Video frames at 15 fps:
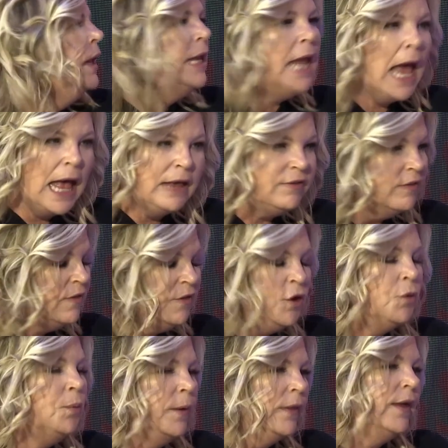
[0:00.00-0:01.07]
Yes,
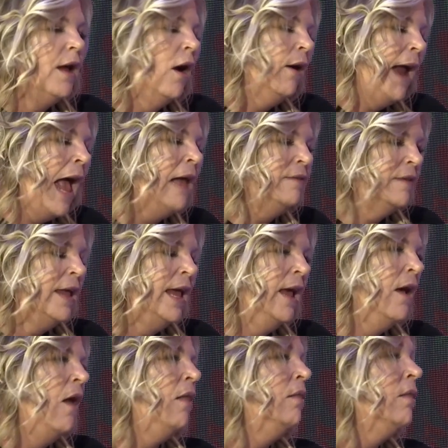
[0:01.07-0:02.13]
you really are
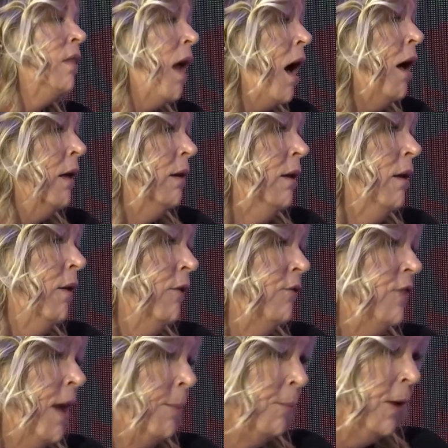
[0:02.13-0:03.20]
asking a lot of
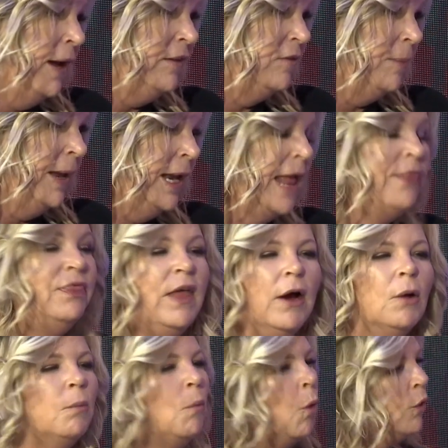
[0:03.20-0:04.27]
that bridesmaid, and
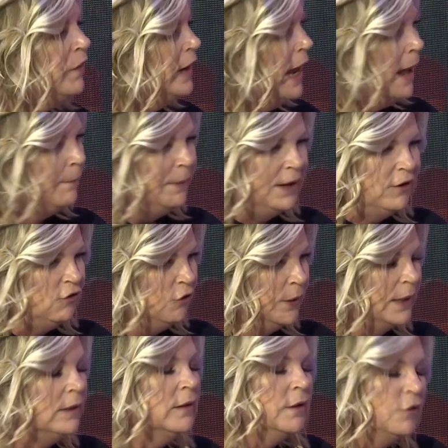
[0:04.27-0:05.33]
they're more than happy to do
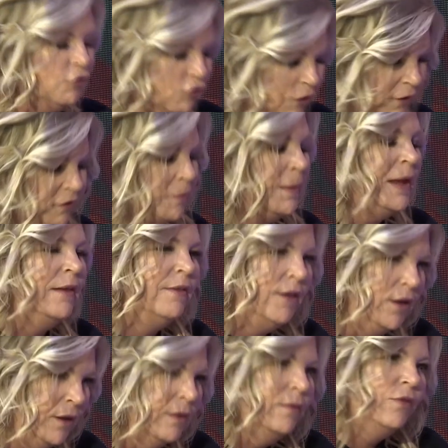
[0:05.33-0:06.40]
it. Trust me.
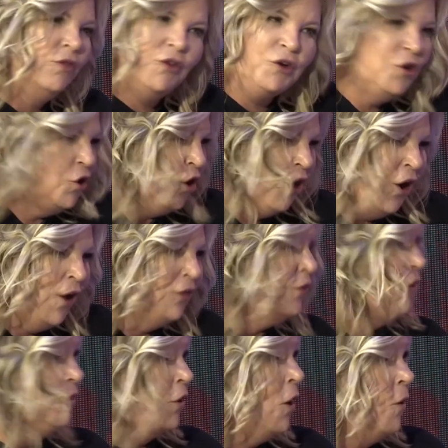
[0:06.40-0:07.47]
They're your girl,
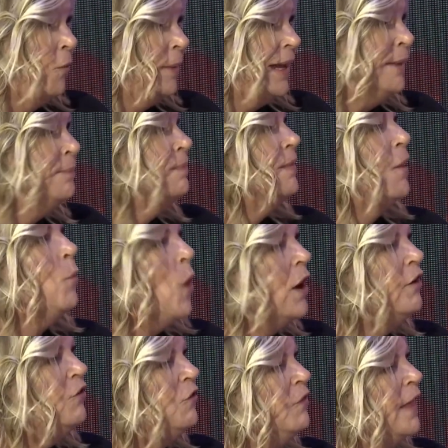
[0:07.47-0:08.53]
they're your homie. They want
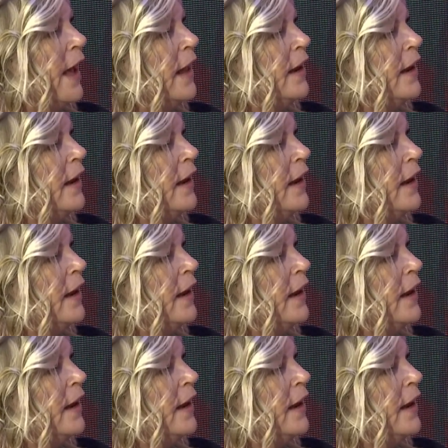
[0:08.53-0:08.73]
to do that.